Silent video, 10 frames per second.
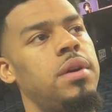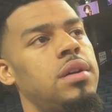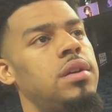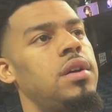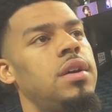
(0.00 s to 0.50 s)
But,
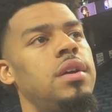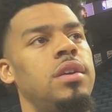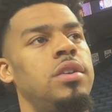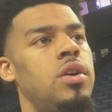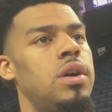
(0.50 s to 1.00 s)

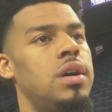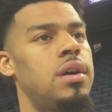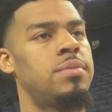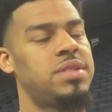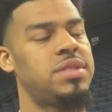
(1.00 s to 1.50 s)
you know,
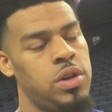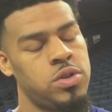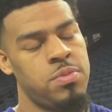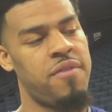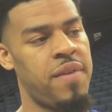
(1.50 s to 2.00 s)
I'm still
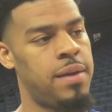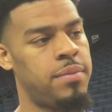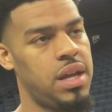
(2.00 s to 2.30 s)
close to my family